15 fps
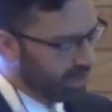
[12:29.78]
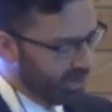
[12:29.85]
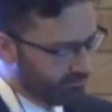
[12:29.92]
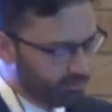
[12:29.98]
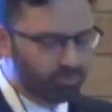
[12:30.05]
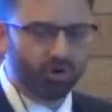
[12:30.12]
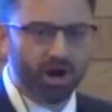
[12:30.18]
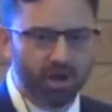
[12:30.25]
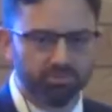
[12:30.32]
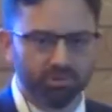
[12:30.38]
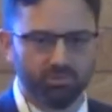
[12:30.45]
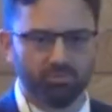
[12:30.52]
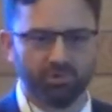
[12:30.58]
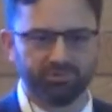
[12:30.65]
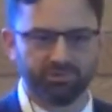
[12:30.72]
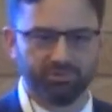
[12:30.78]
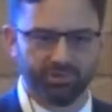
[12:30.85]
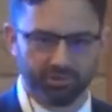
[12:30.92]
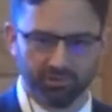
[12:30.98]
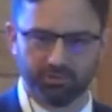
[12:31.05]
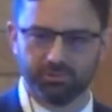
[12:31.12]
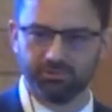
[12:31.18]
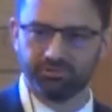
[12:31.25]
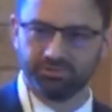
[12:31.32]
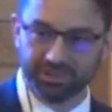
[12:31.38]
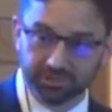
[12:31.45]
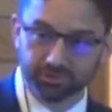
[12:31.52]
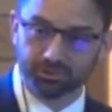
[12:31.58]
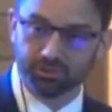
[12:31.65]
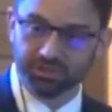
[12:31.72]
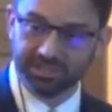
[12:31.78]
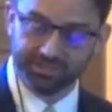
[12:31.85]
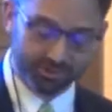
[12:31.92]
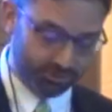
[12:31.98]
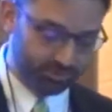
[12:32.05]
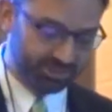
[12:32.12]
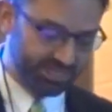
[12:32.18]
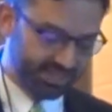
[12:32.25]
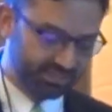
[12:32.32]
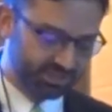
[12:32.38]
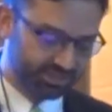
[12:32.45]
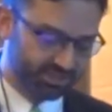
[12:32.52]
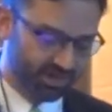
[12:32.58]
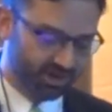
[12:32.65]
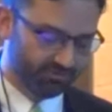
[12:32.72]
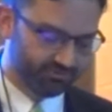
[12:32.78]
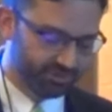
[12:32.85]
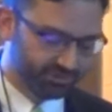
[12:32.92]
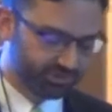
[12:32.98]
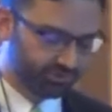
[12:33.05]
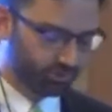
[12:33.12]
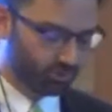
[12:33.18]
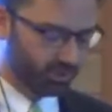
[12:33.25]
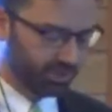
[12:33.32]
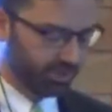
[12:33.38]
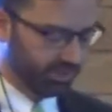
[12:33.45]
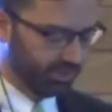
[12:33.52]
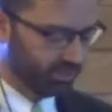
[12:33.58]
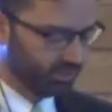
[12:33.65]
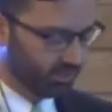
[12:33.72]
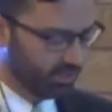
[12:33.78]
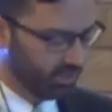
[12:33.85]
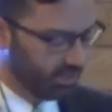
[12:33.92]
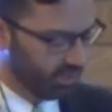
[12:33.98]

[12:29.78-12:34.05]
But I have a problem with the literal interpretation of this story